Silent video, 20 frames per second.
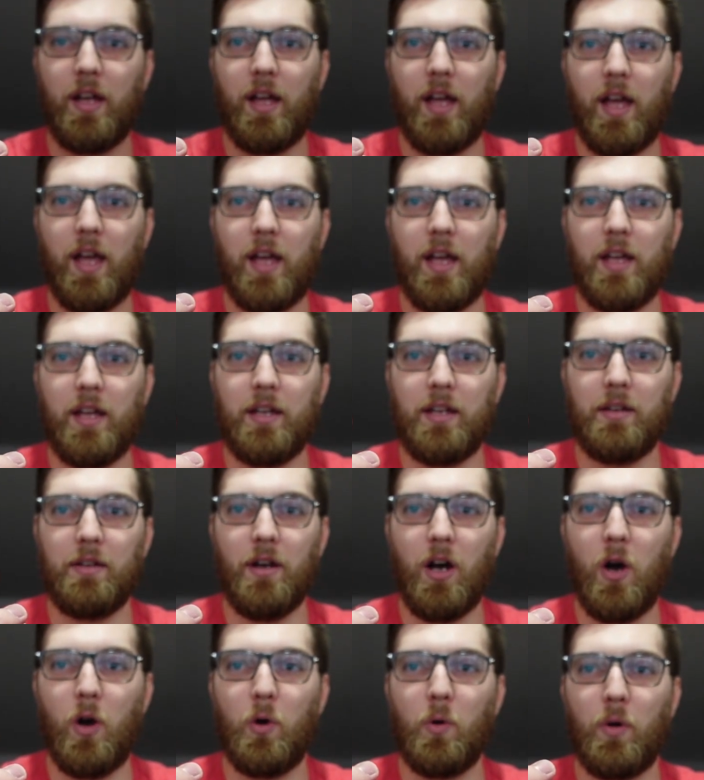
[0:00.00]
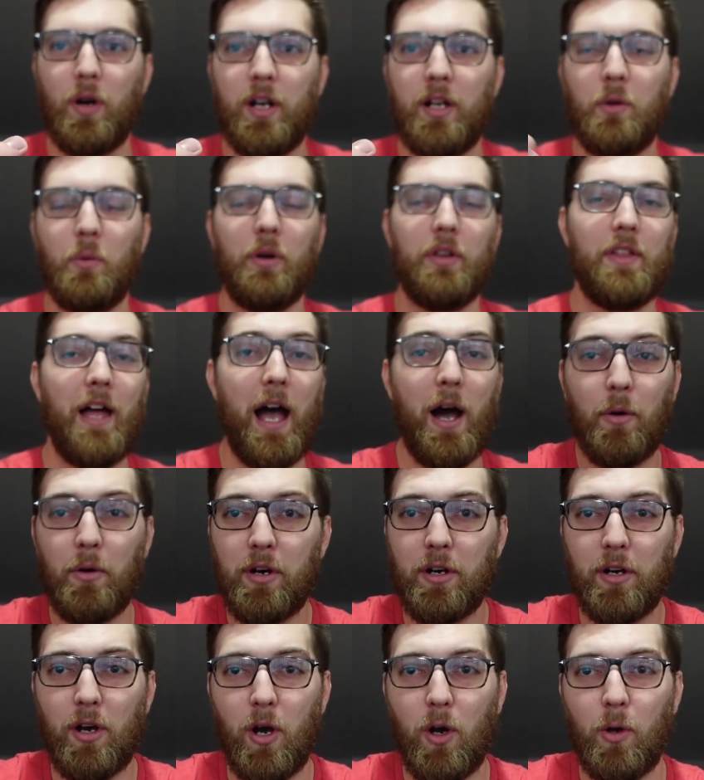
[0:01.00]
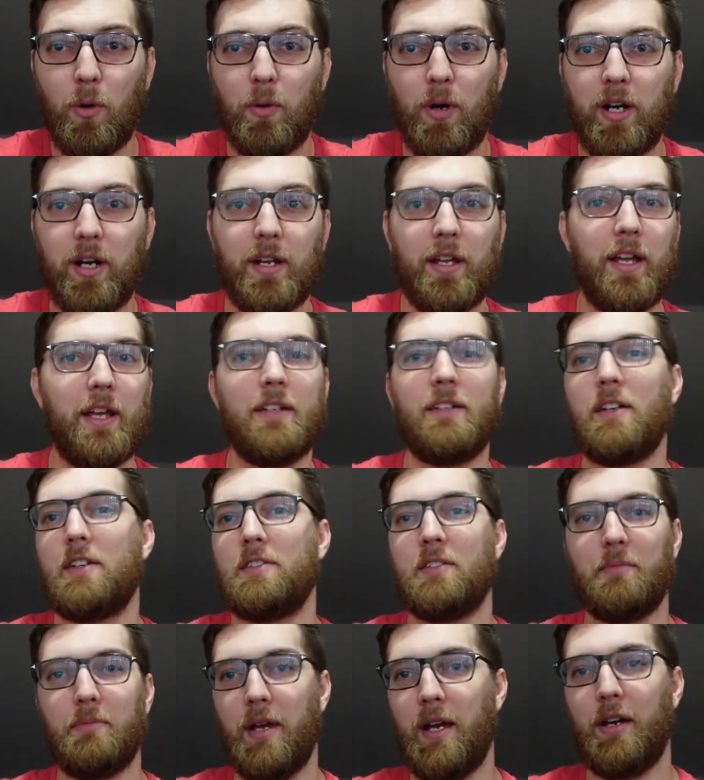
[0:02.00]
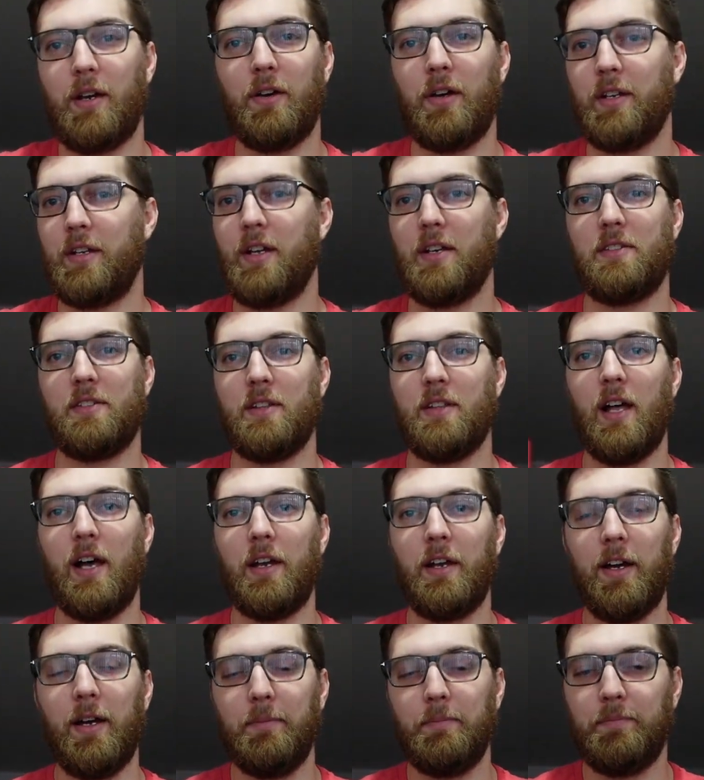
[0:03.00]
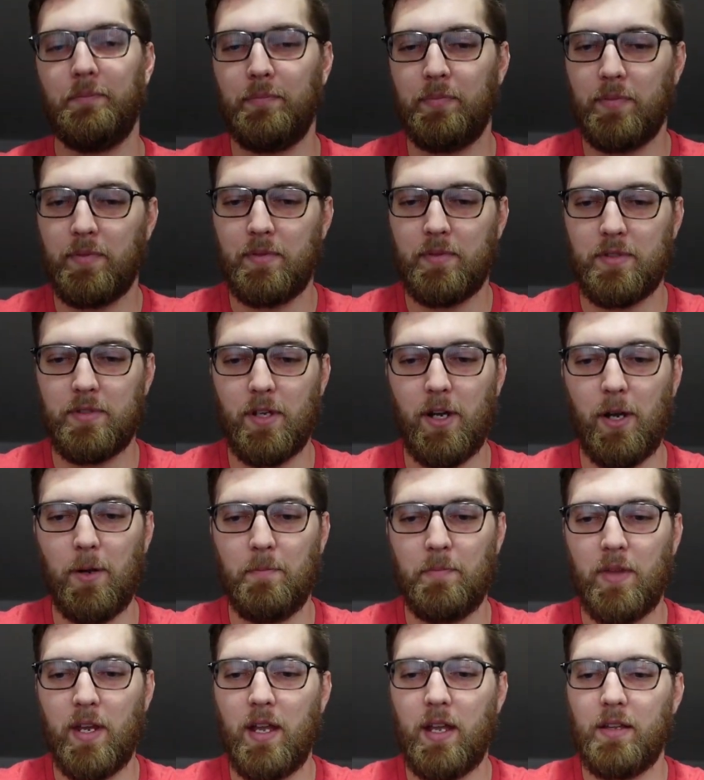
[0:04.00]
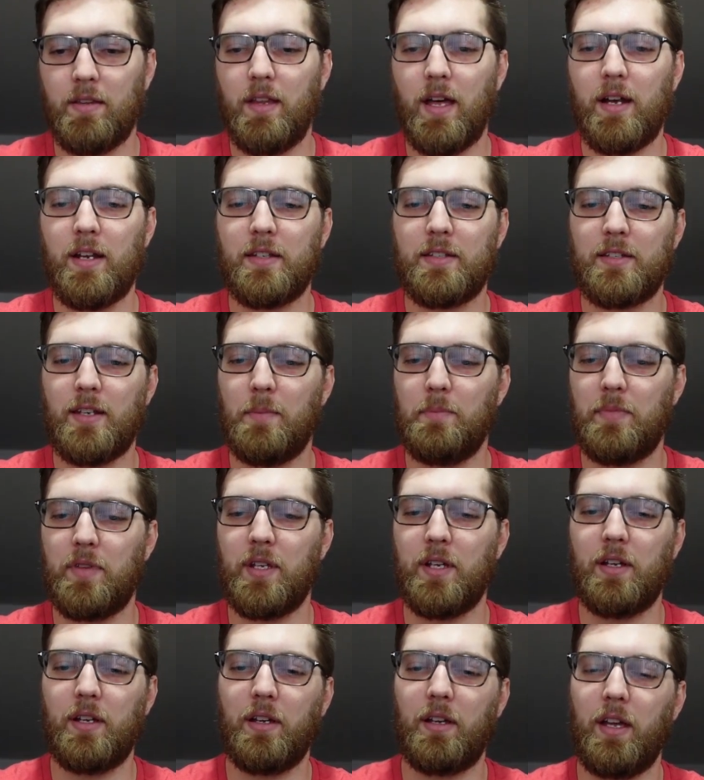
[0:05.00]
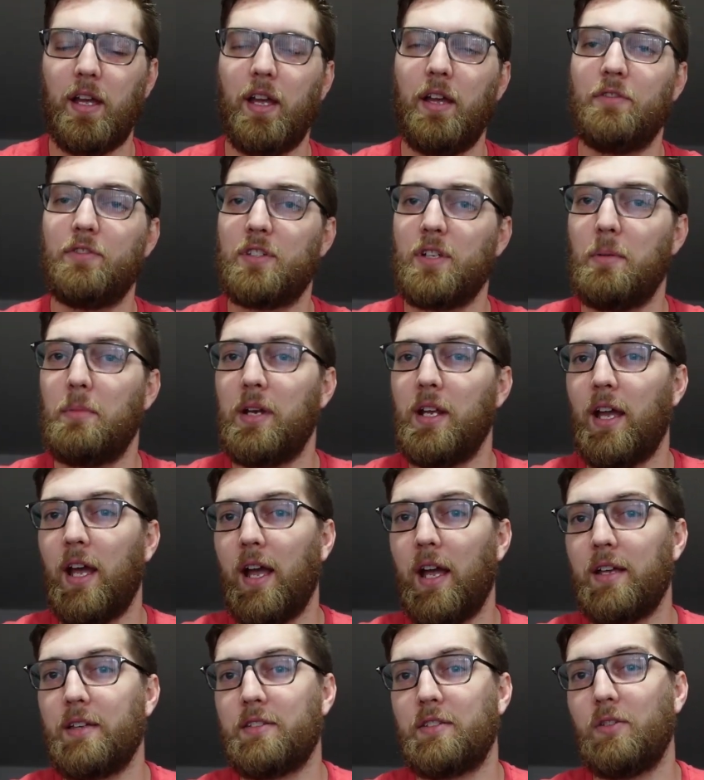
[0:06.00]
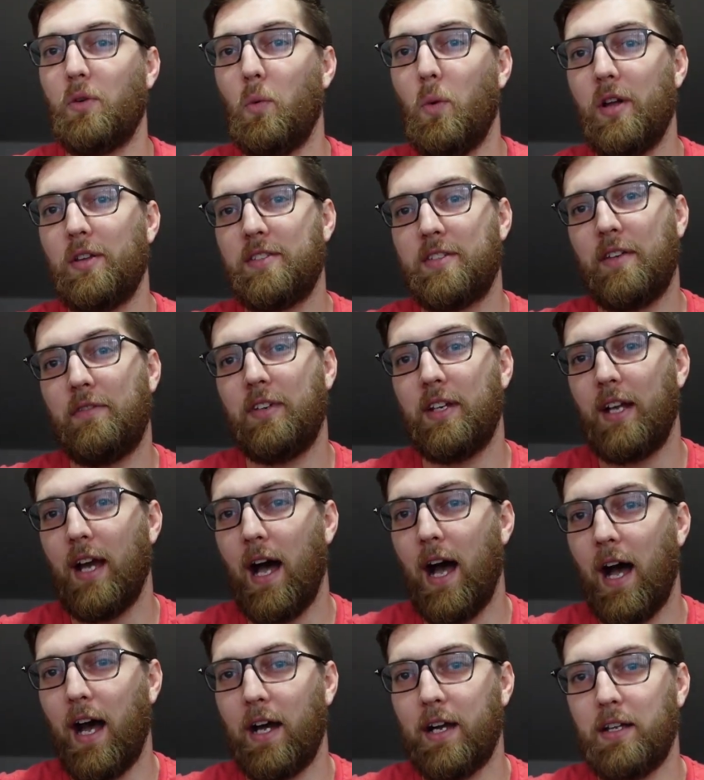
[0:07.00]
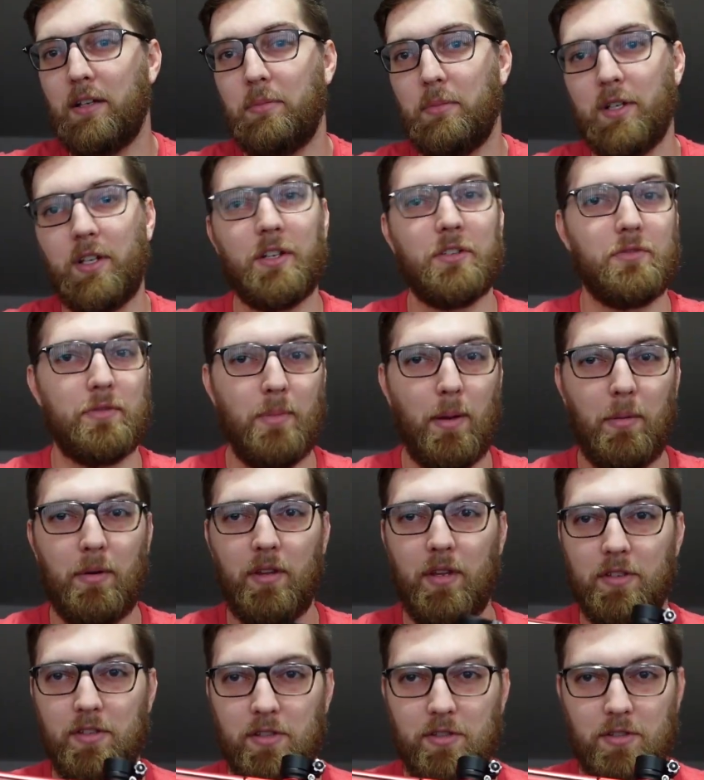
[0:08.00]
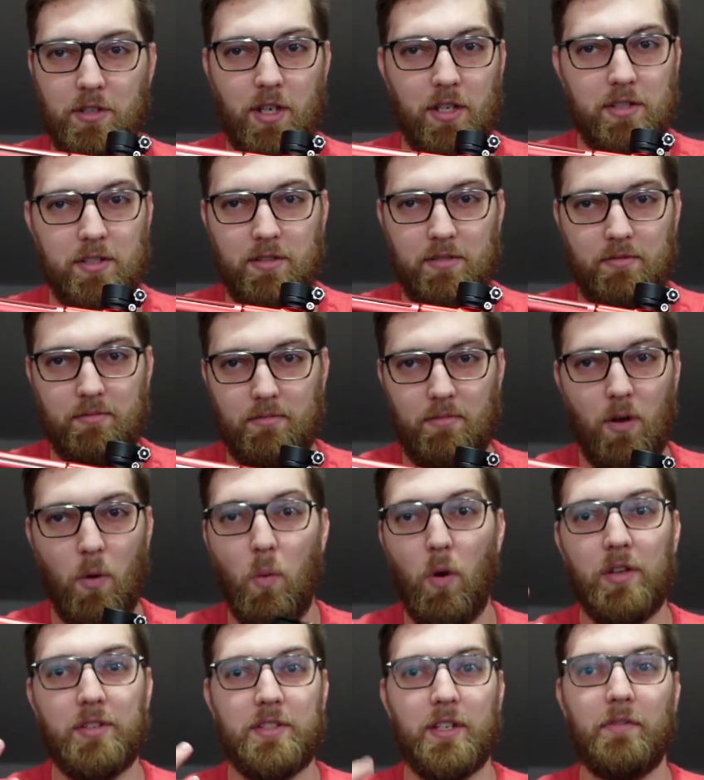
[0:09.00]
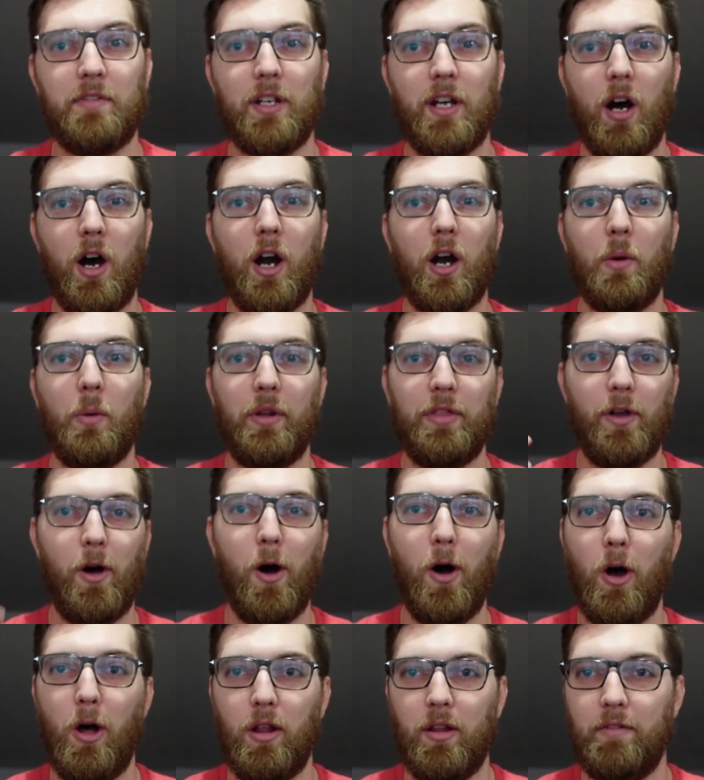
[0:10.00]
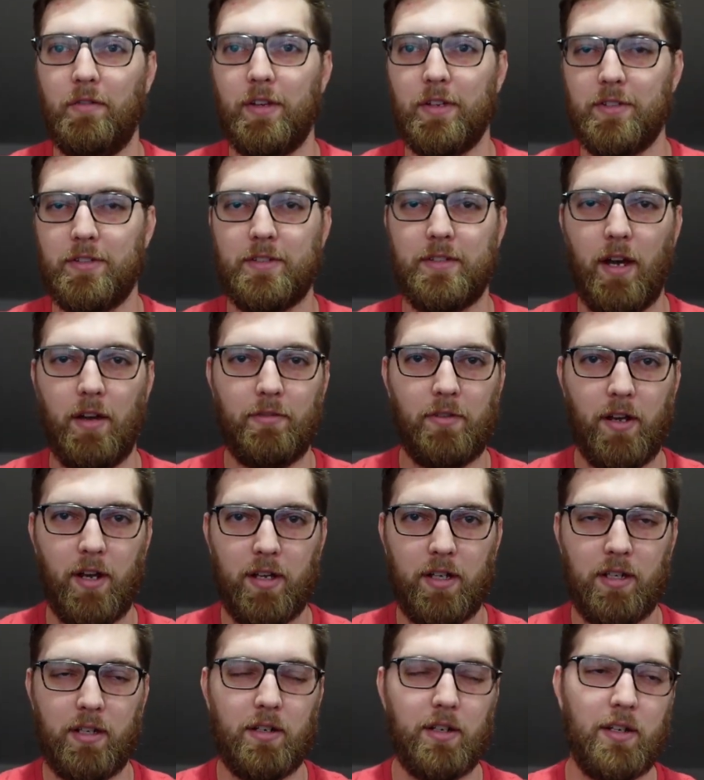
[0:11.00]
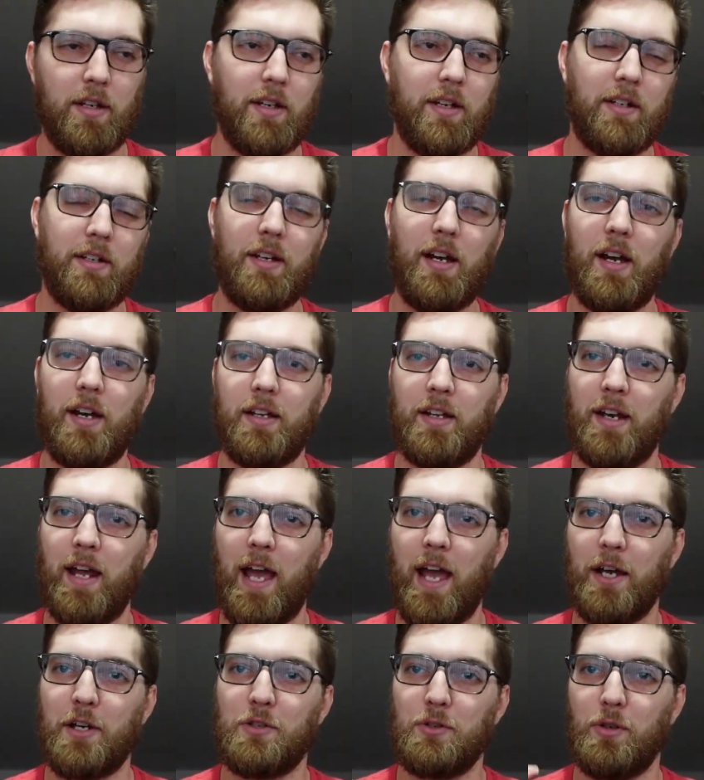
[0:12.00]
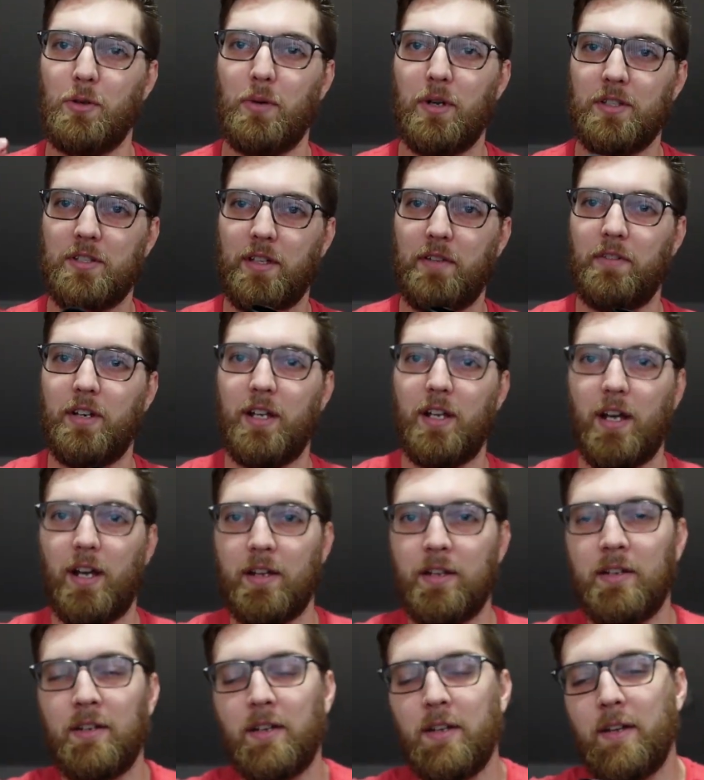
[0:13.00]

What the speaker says: a O-ring, without an O-ring. It doesn't matter. It doesn't line up. So that is something, if somebody has the 170i, because remember this is just a 170R with all of the stuff on it, not an actual 170i,